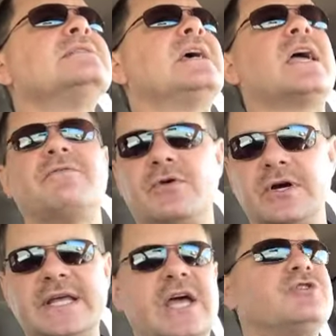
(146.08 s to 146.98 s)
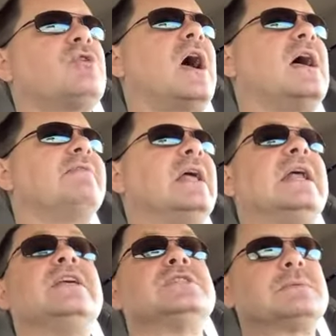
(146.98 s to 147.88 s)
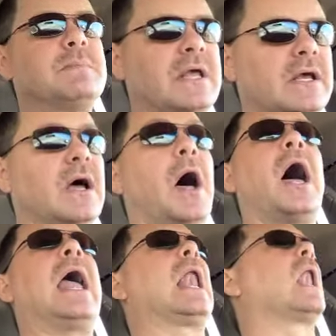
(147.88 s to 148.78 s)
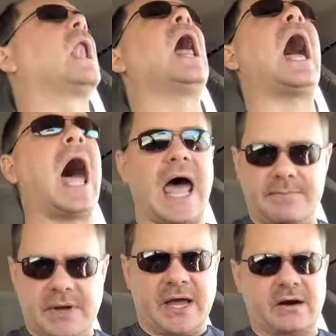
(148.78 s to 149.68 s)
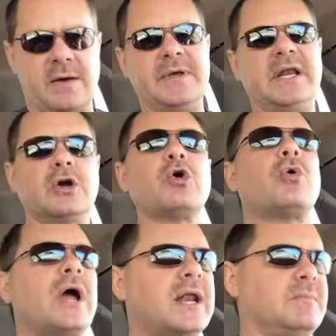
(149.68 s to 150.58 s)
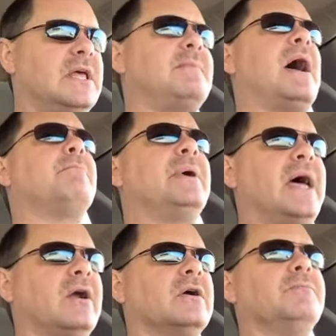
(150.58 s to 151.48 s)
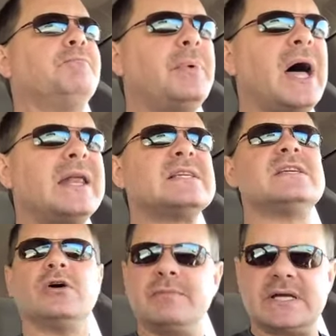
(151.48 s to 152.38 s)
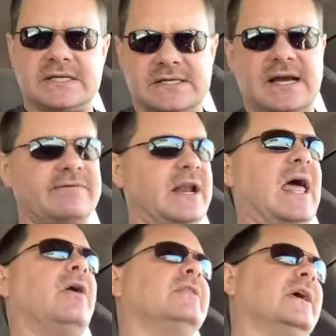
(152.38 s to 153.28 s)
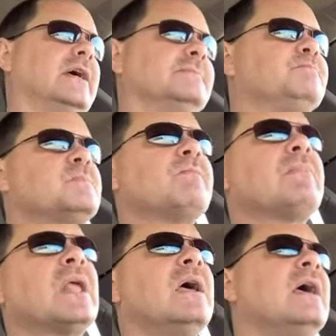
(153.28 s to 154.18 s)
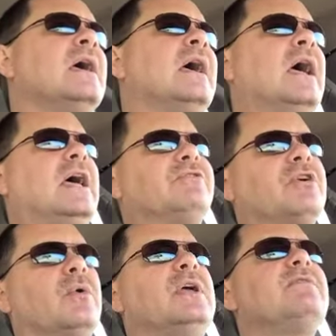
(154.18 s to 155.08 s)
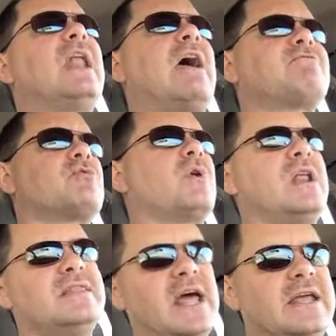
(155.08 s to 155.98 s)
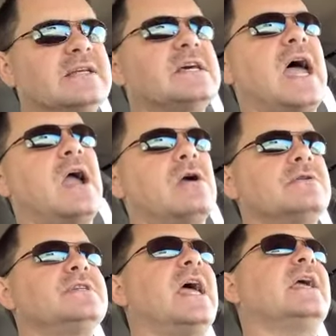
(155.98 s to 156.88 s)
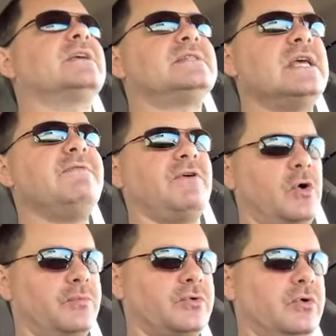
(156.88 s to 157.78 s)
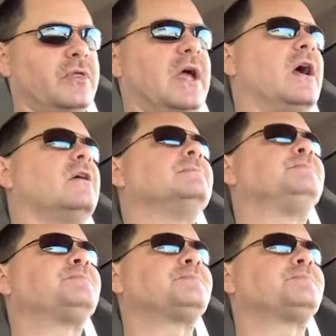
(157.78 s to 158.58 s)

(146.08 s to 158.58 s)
Take it for a test drive, and it is a lot better. Incredibly amount better, but it still misses every now and then. And so even after running that entire tank of seafoam through there,